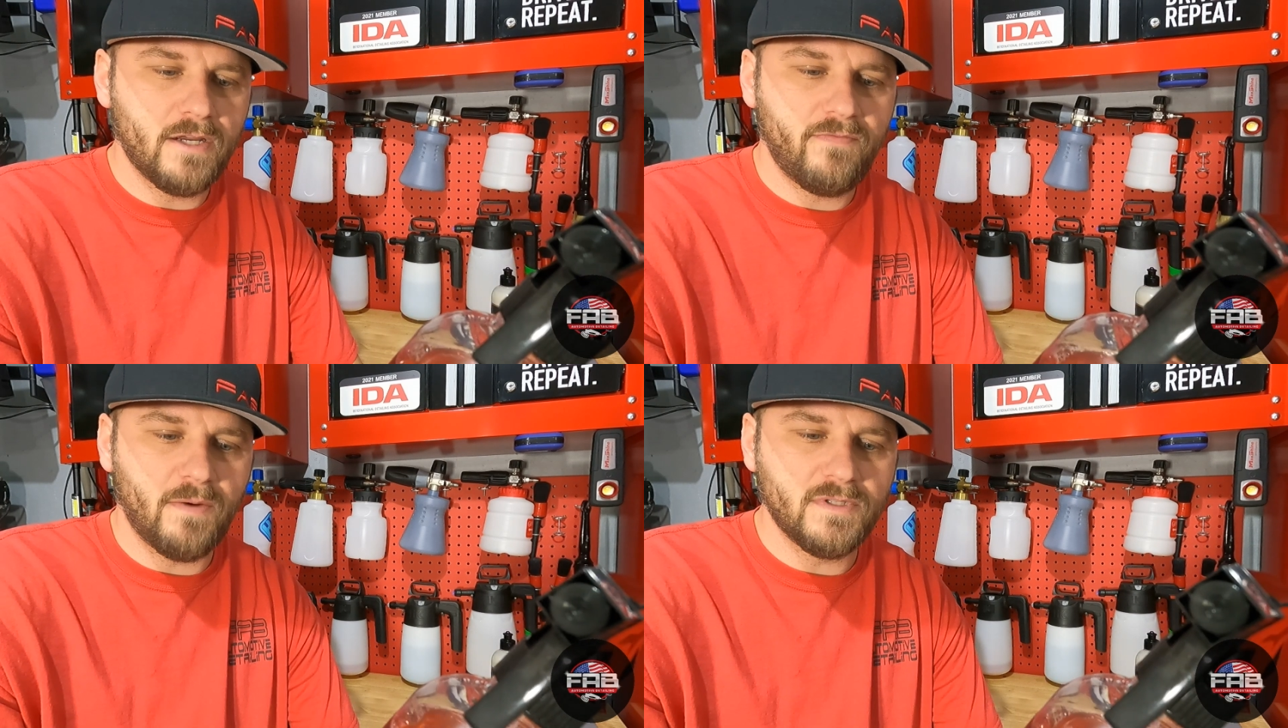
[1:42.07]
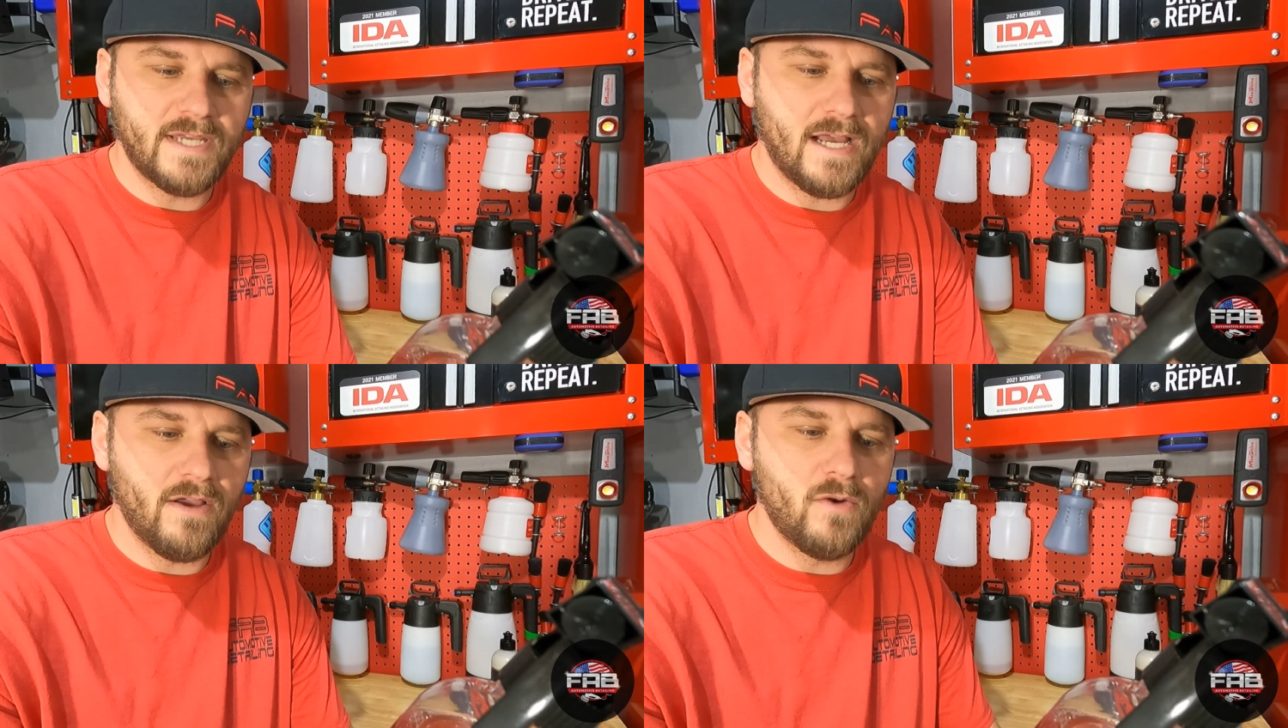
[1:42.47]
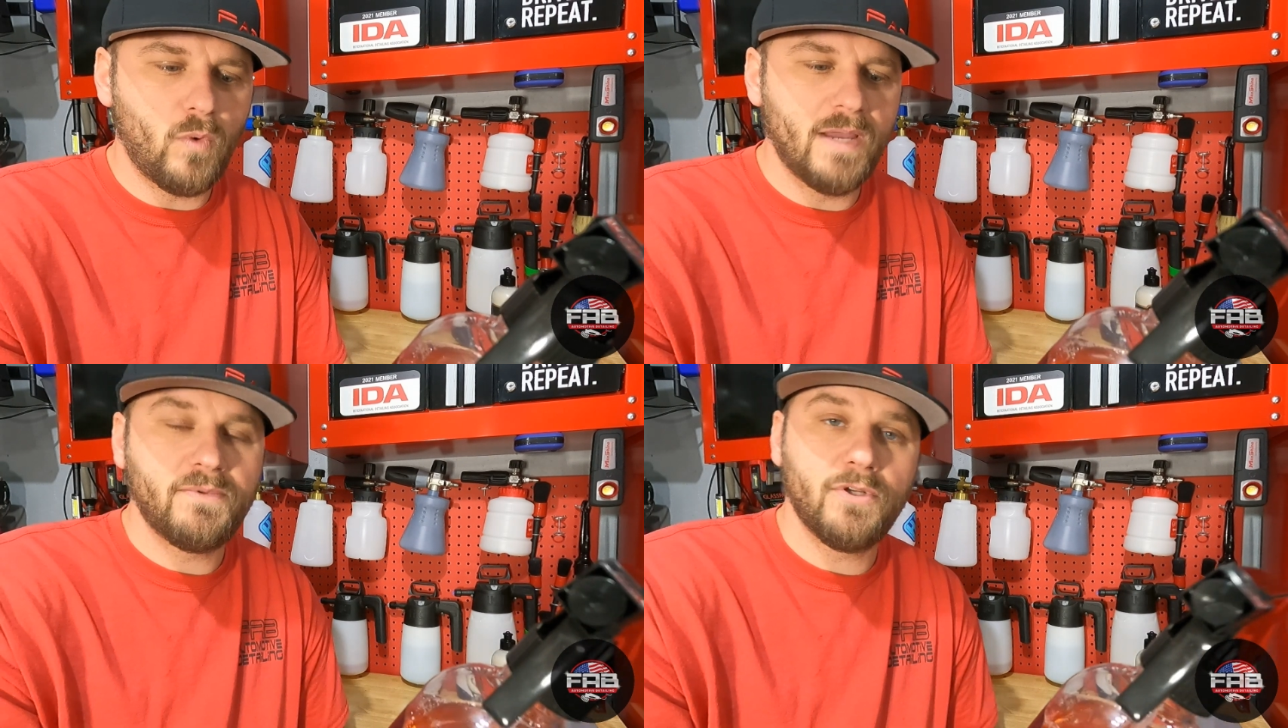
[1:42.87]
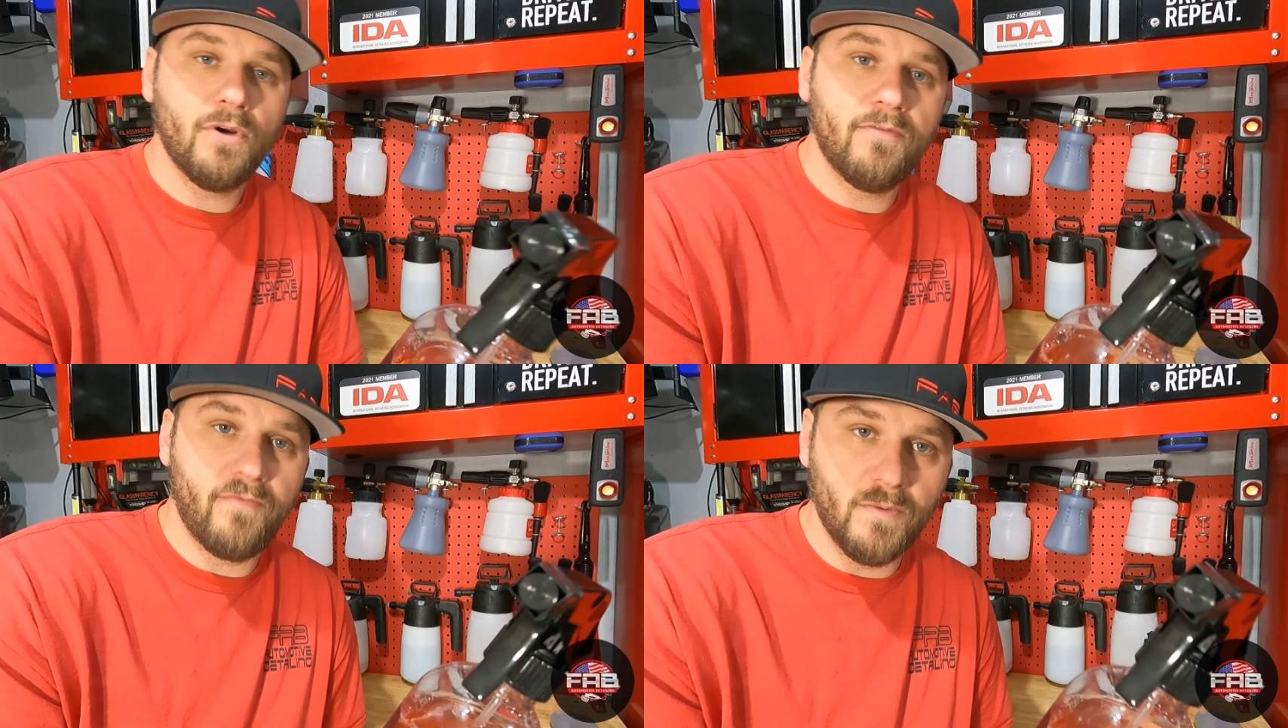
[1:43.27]
microfiber towel and wipe
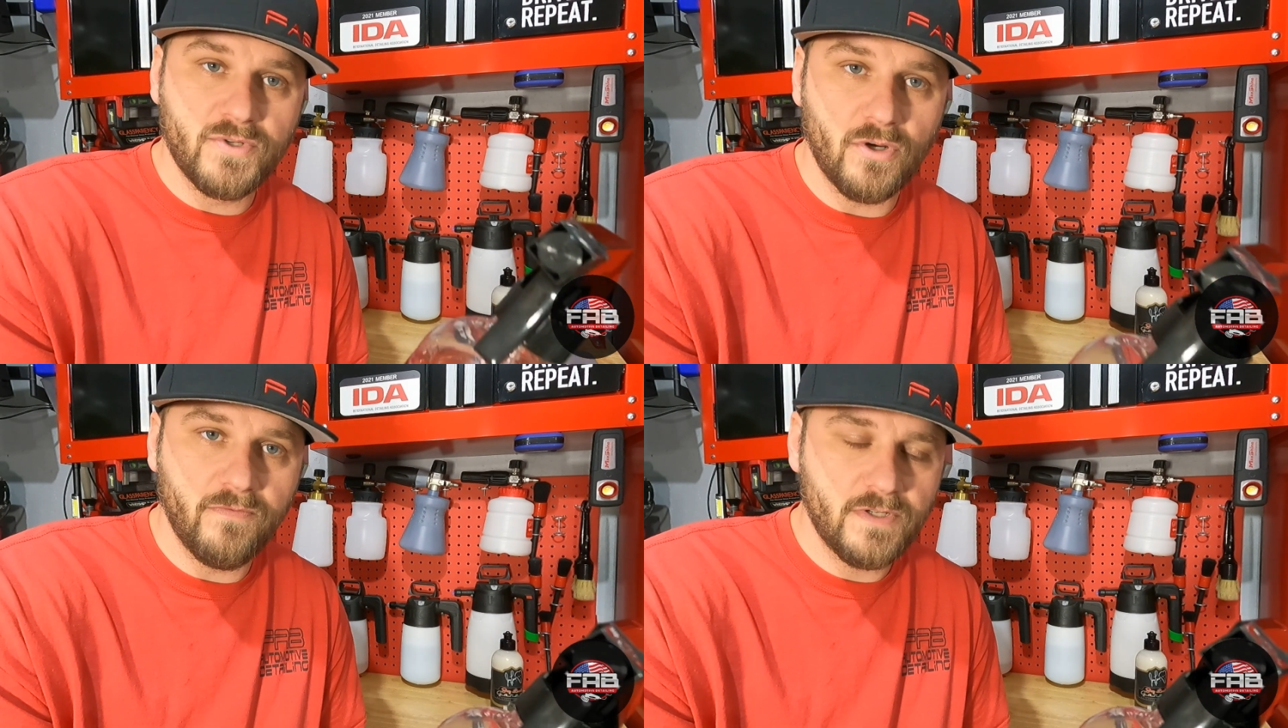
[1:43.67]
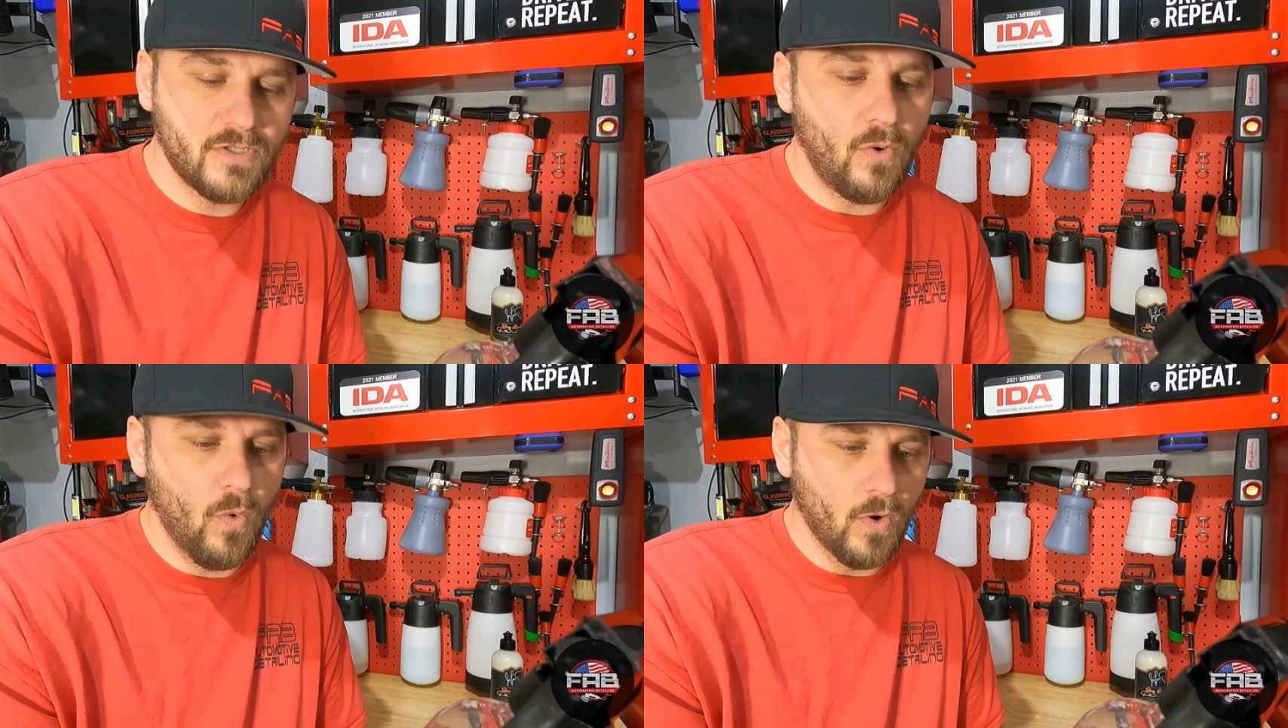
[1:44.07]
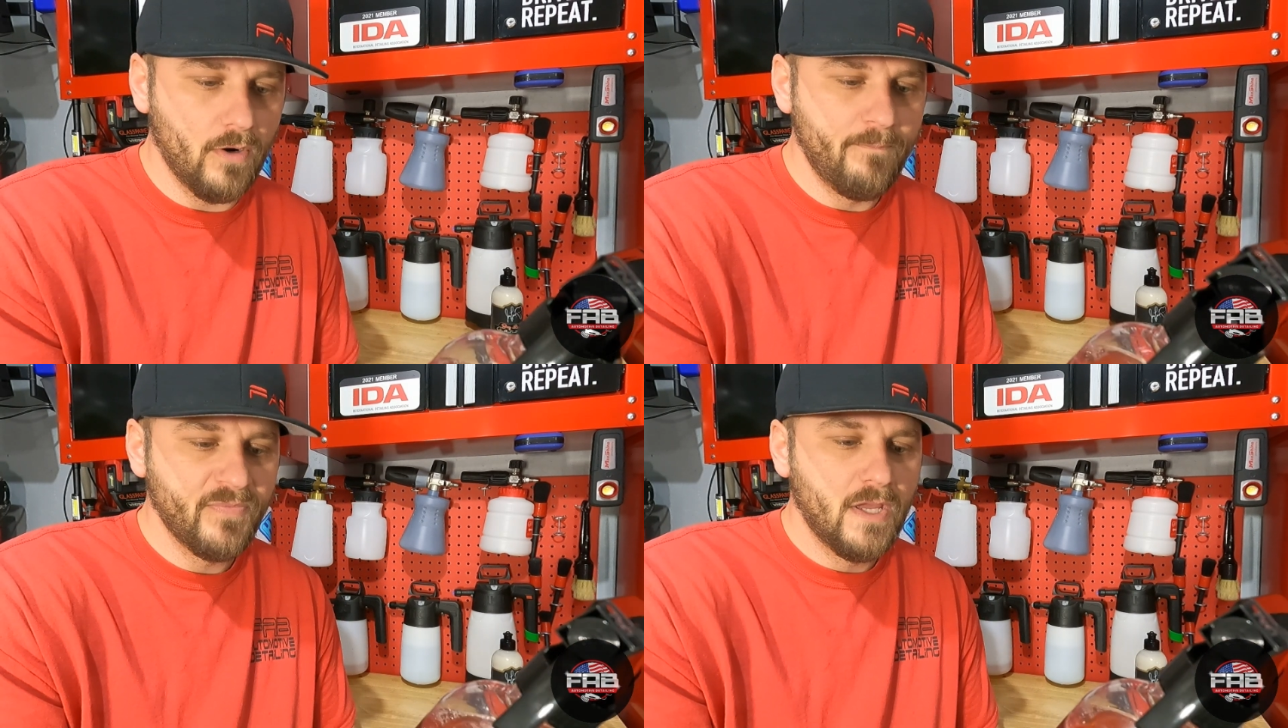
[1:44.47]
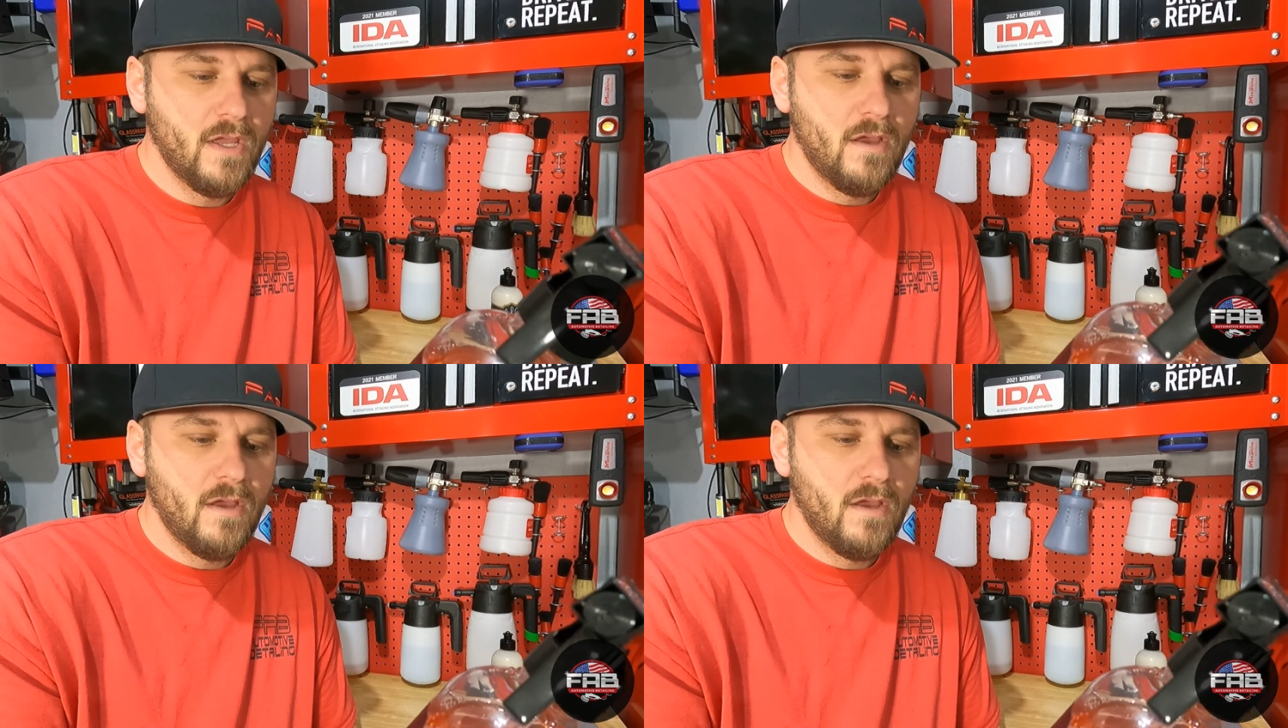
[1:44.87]
dirt from surface, or